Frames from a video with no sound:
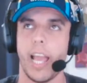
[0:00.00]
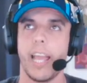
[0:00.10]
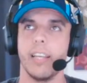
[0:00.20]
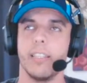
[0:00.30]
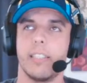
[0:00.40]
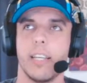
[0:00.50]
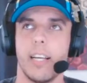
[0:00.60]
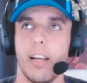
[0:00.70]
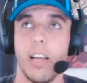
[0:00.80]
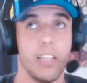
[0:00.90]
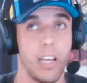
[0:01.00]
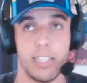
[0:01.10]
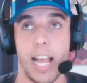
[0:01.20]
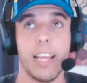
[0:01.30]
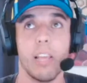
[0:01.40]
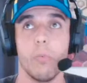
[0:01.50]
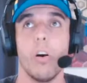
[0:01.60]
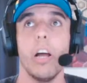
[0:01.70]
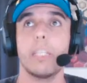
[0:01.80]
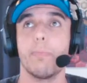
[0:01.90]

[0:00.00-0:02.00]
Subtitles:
and attacking-wise,